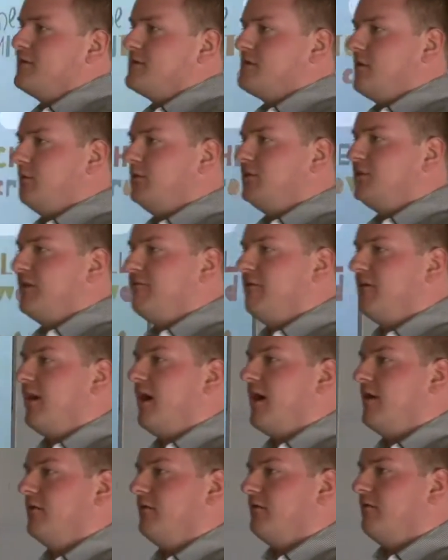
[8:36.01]
So whichever
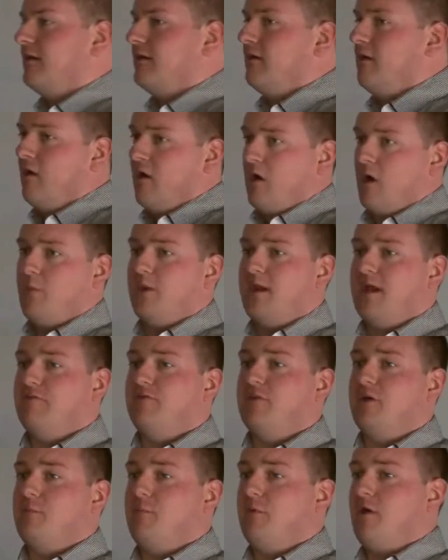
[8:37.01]
category or
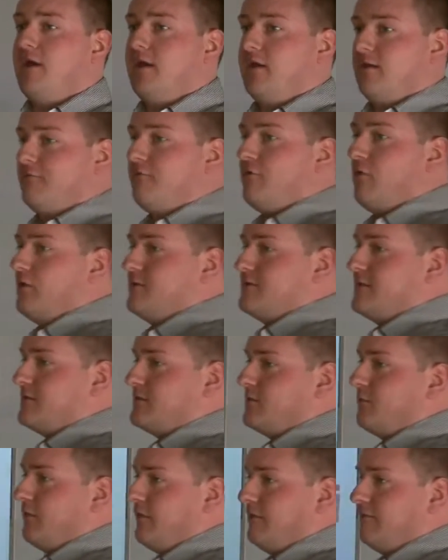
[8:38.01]
whatever you're buying, it falls
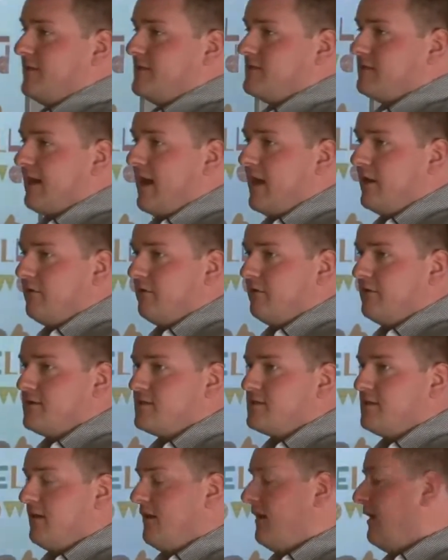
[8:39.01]
into one of these
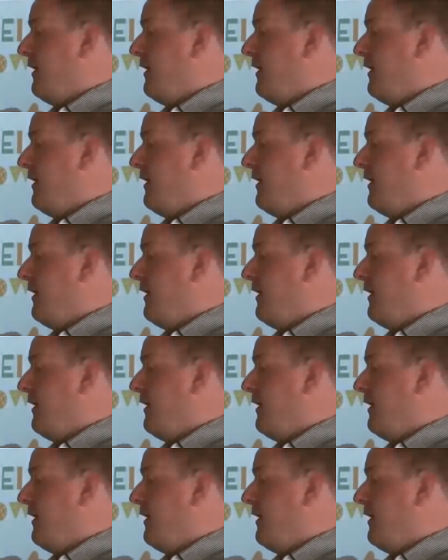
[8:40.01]
categories.